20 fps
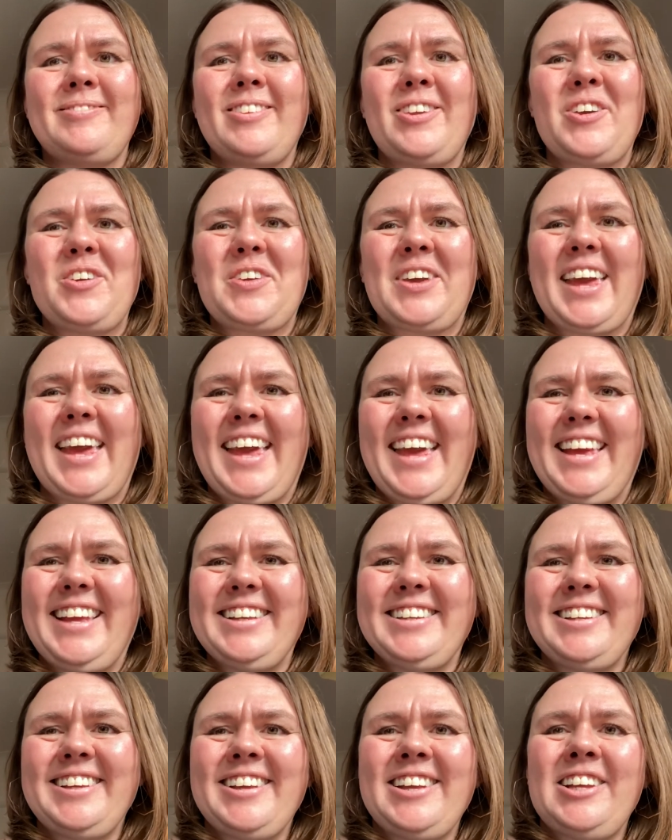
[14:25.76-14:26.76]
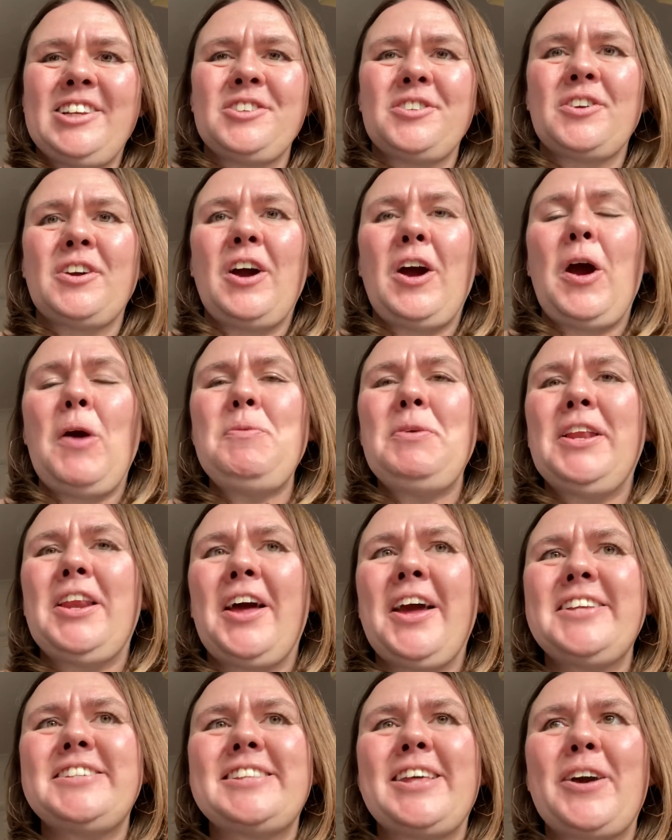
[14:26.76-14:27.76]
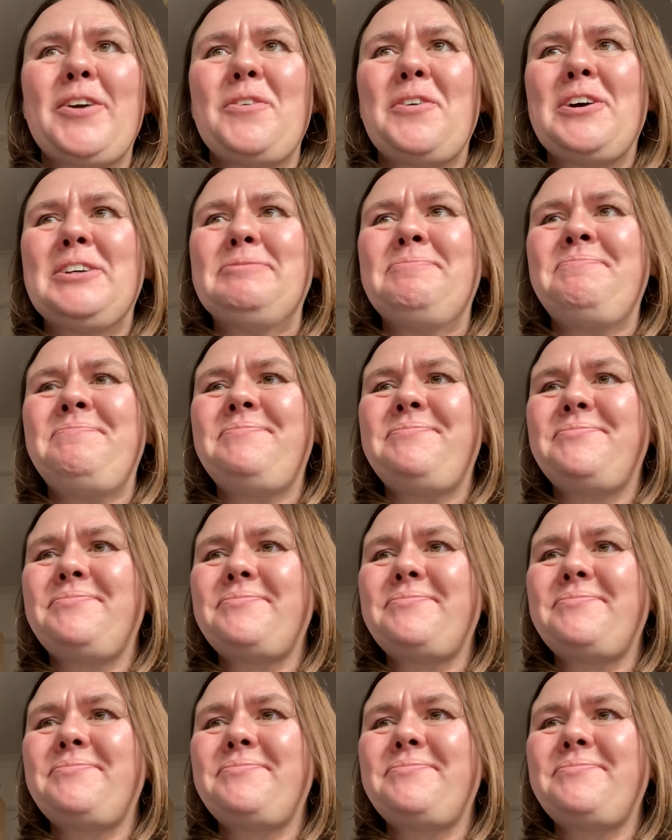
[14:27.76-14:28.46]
Okay, I hope you liked that one.